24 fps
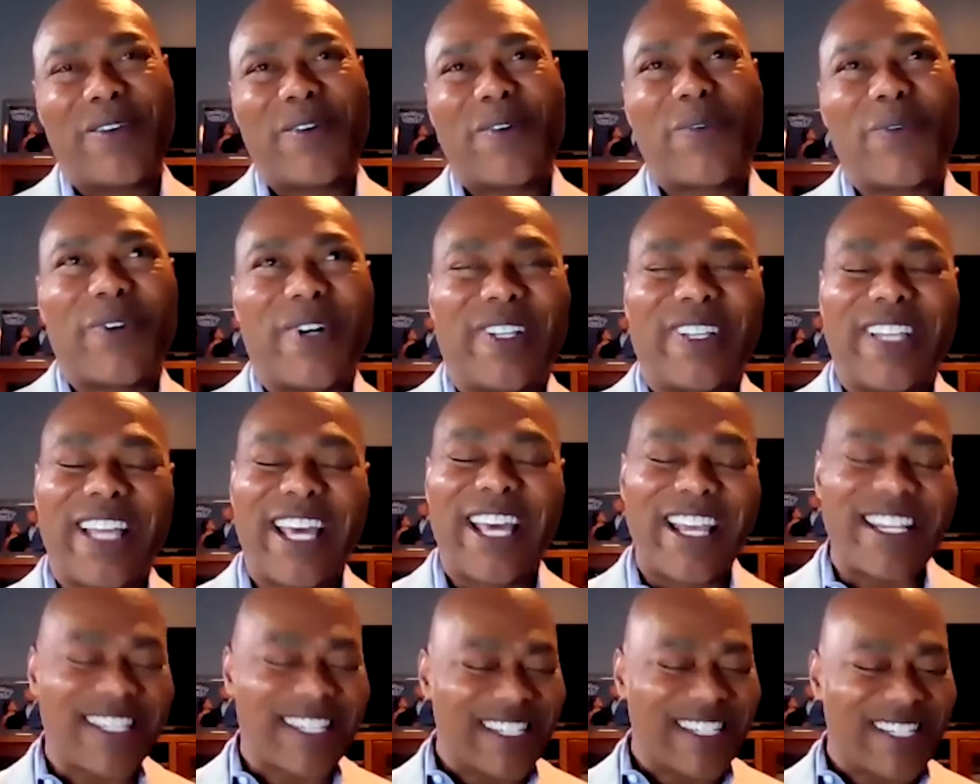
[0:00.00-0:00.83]
Well,
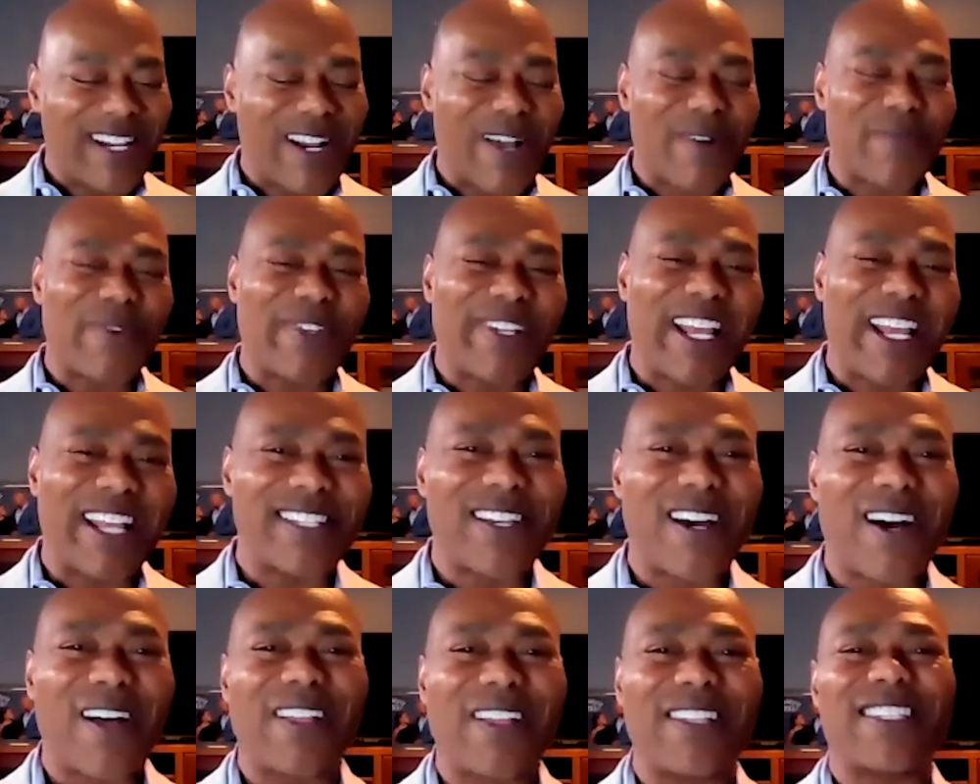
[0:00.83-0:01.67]
ladies and gentlemen, that's
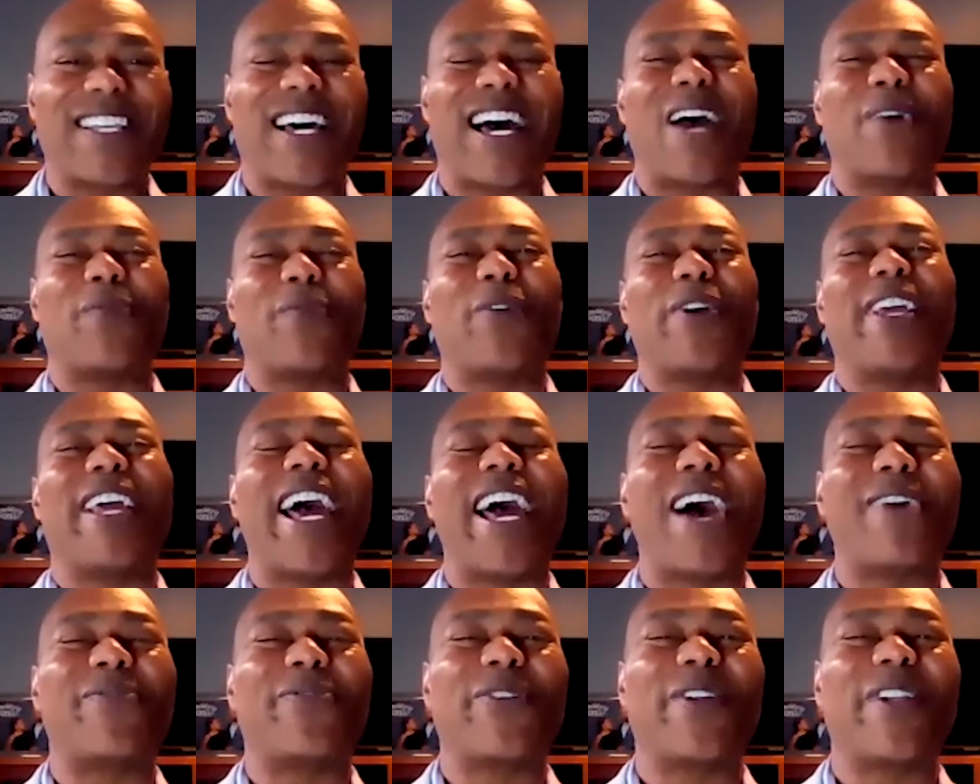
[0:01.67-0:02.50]
all the time we
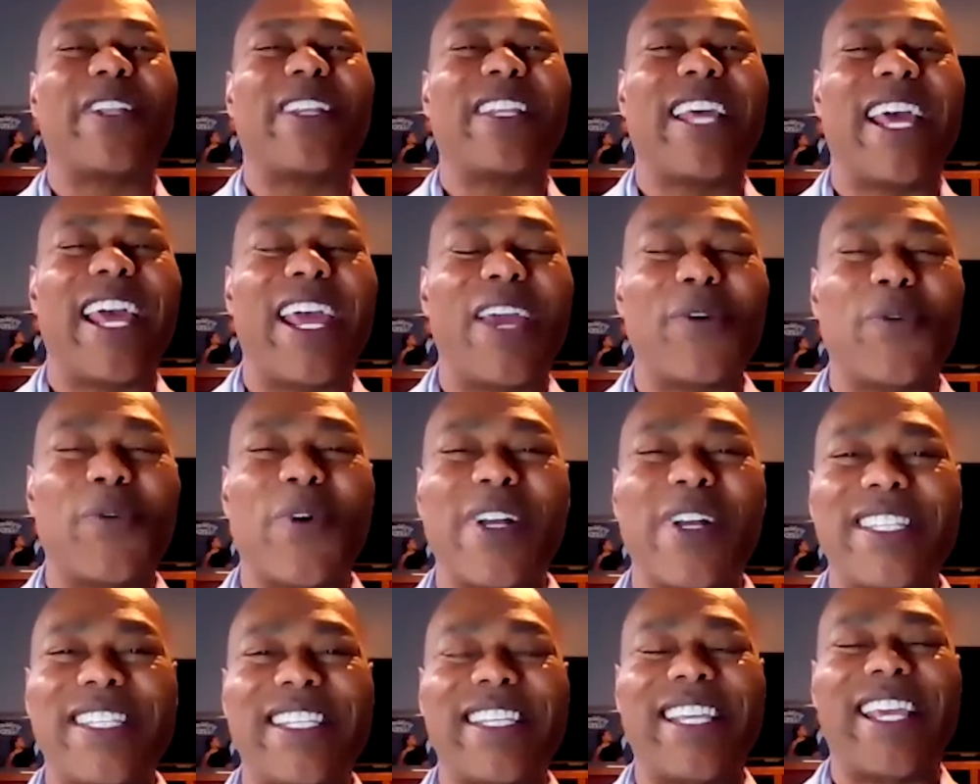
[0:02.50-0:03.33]
have for today.
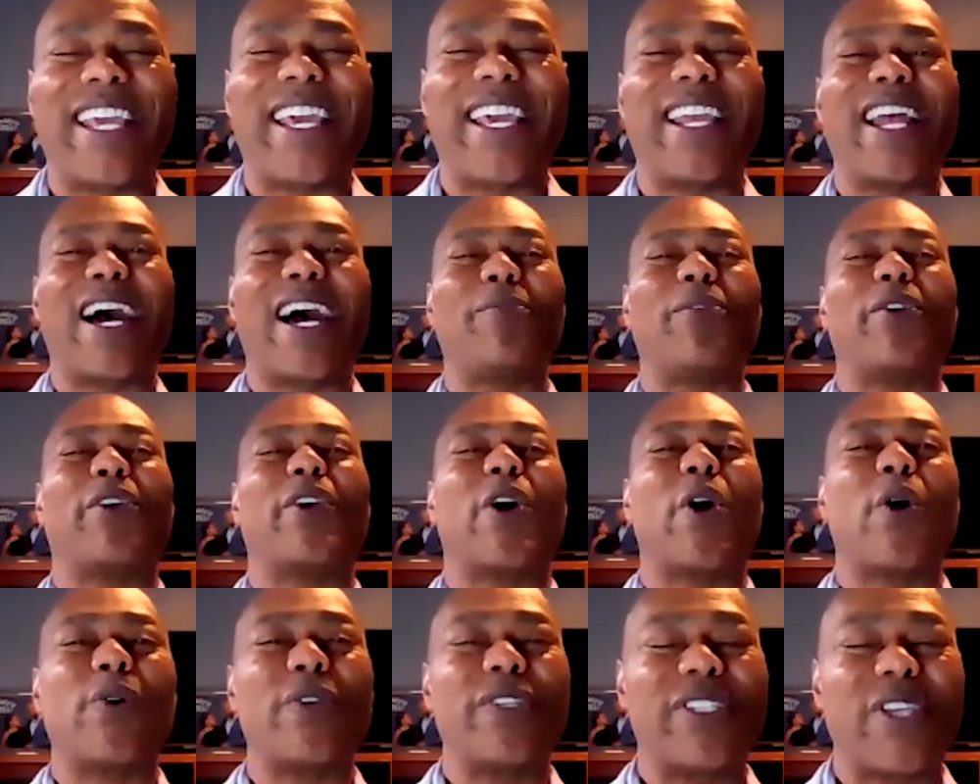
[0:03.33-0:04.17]
Once again, I'm your
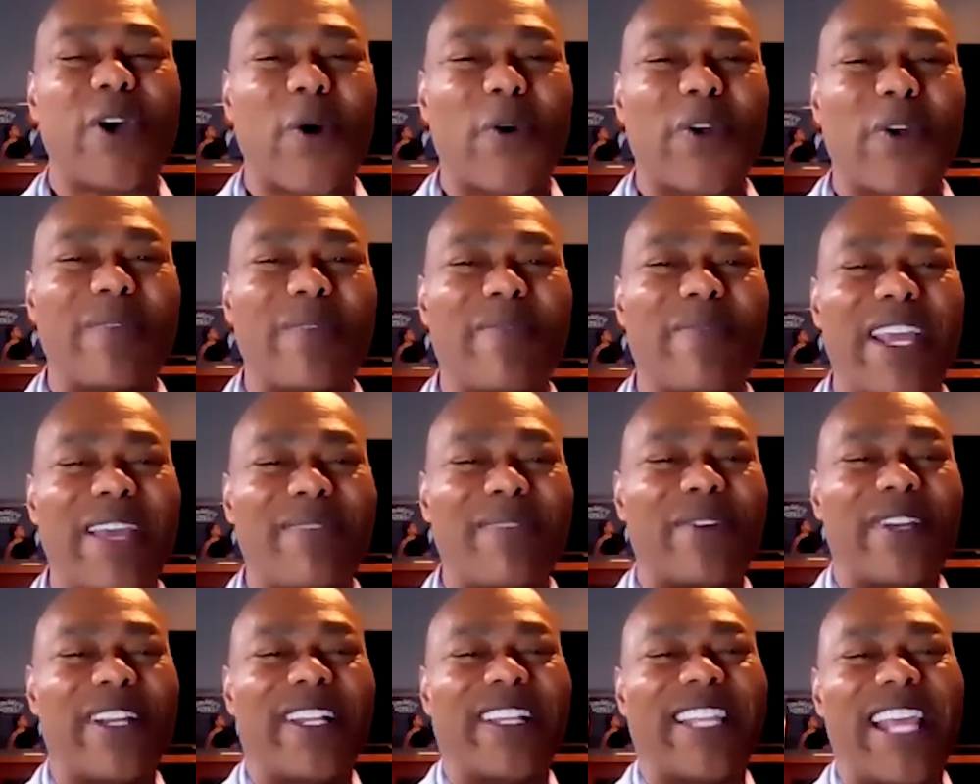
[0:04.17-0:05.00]
host, Tony
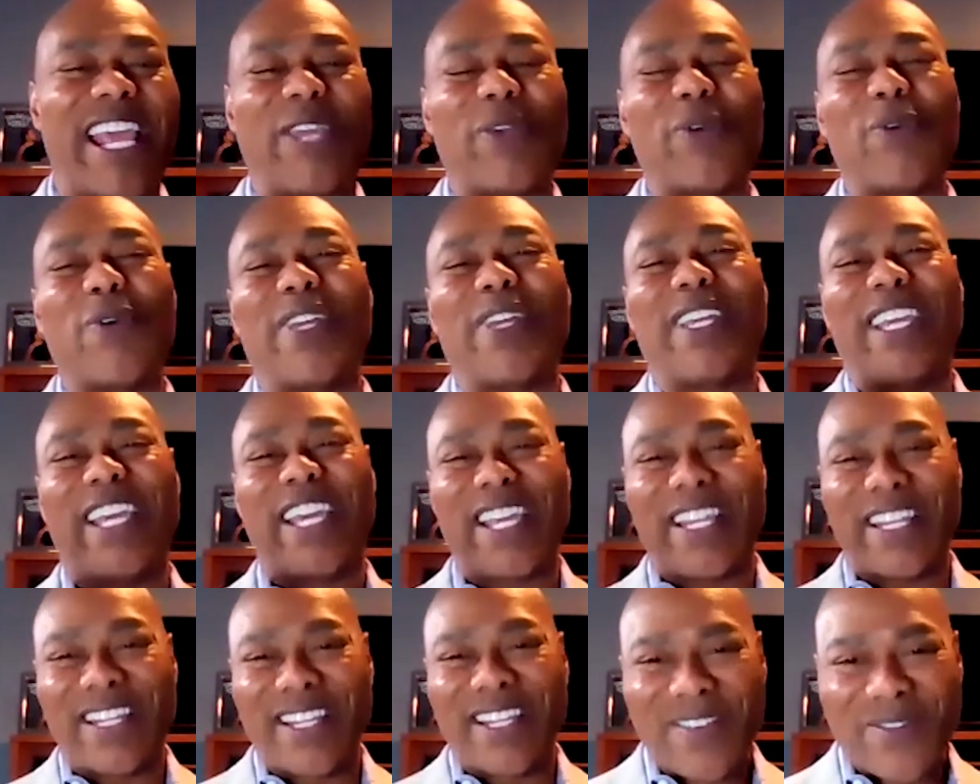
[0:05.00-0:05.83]
Beaman. Thank you
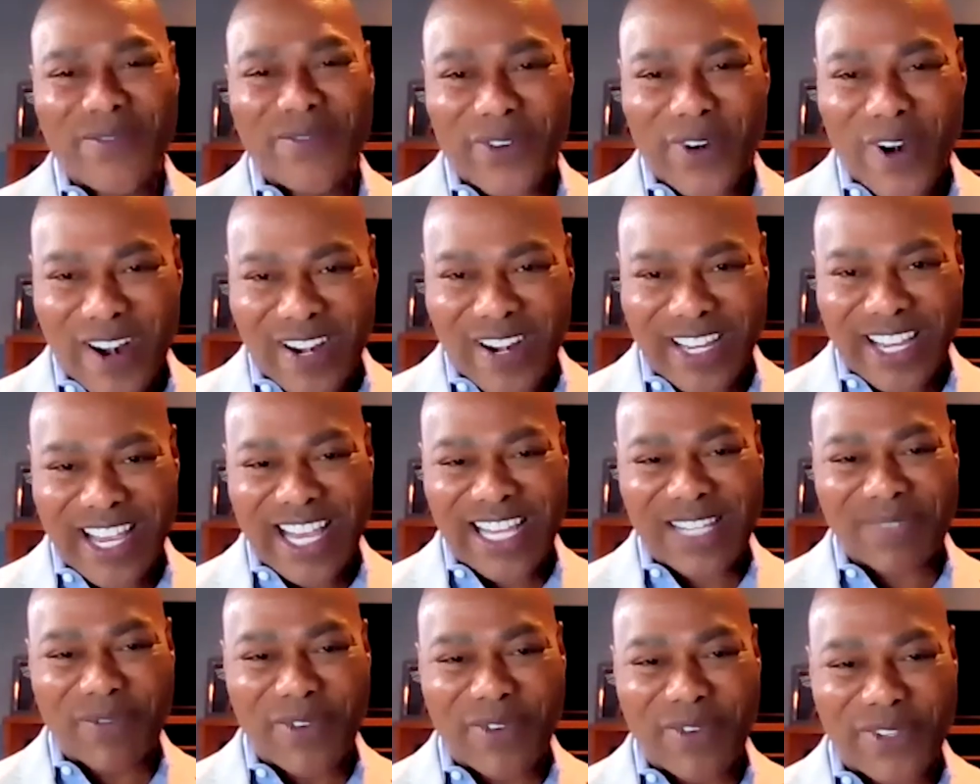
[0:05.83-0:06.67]
again for our
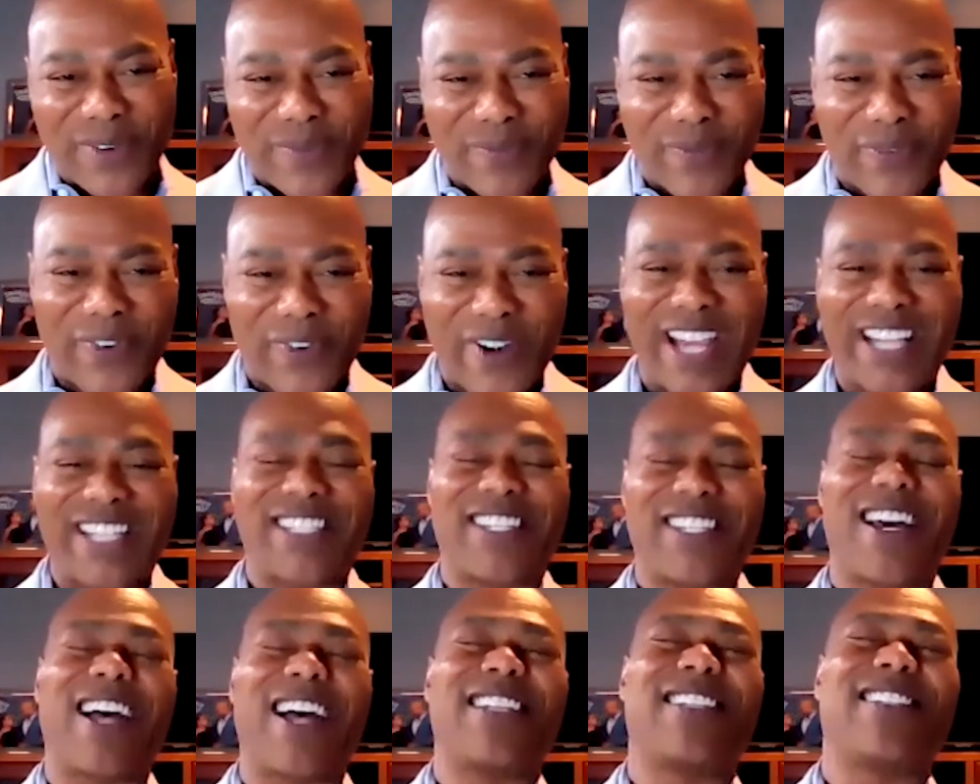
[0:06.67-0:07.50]
guest, Mr. Frank
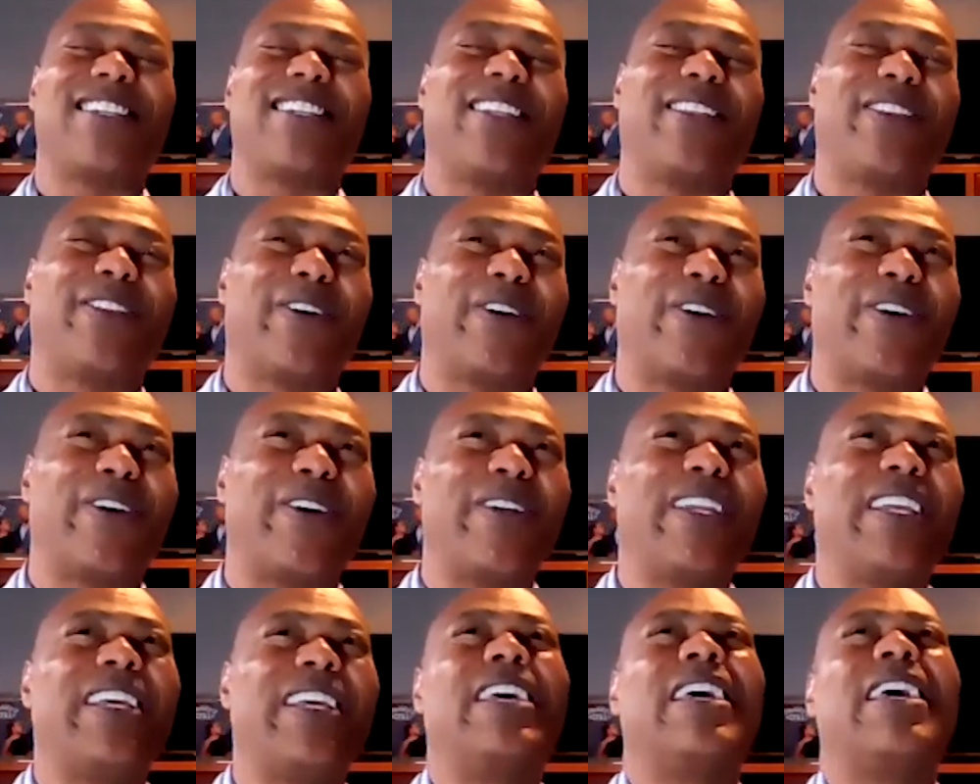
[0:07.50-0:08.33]
Johnson
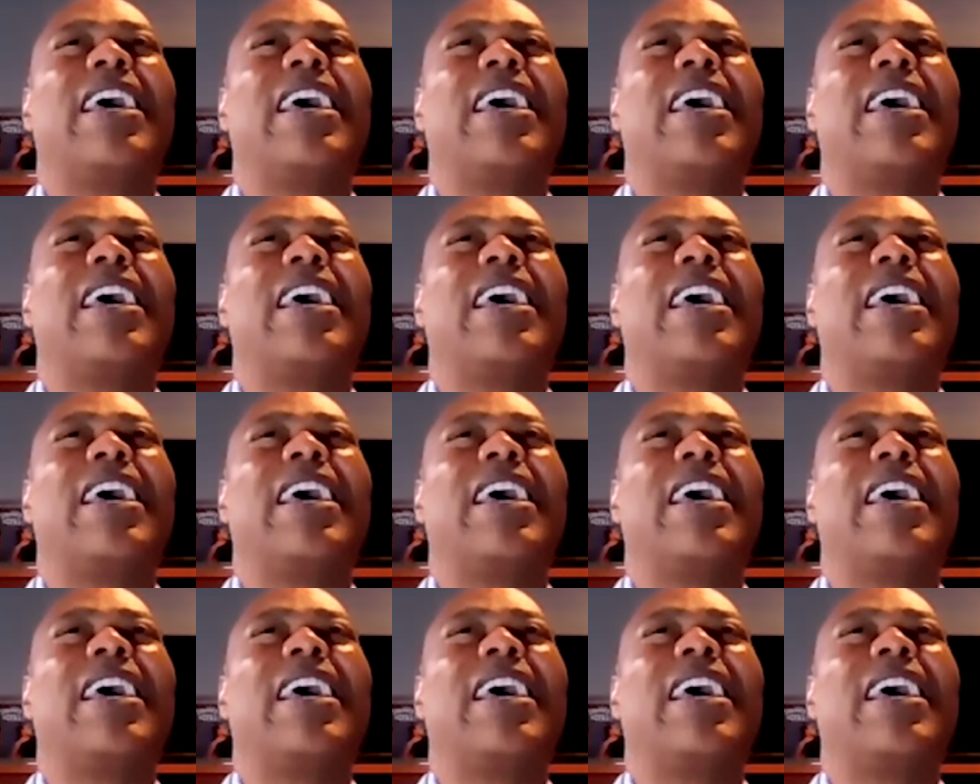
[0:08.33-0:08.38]
III.